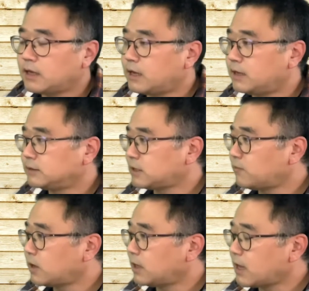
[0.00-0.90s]

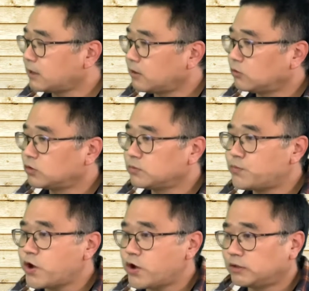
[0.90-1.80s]
someone like all those
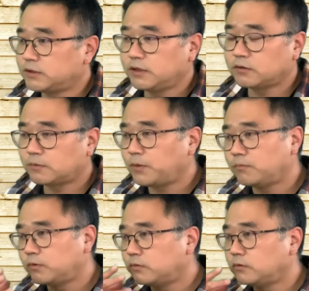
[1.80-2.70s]
birds,
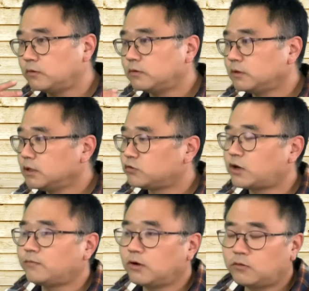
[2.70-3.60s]
people who
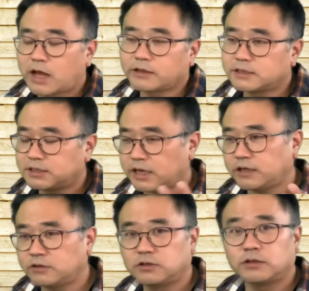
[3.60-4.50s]
travel around and
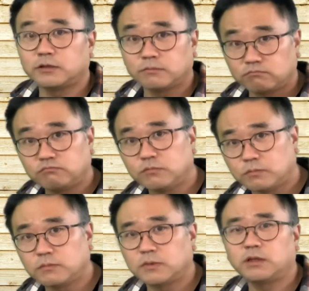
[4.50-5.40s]
sings, and
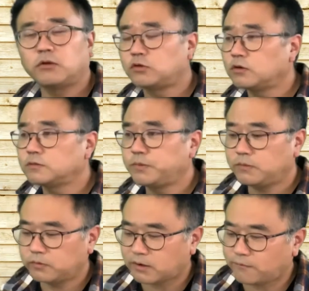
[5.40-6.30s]
those
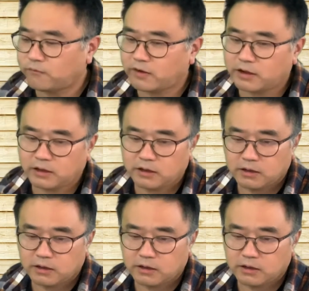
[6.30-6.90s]
people are very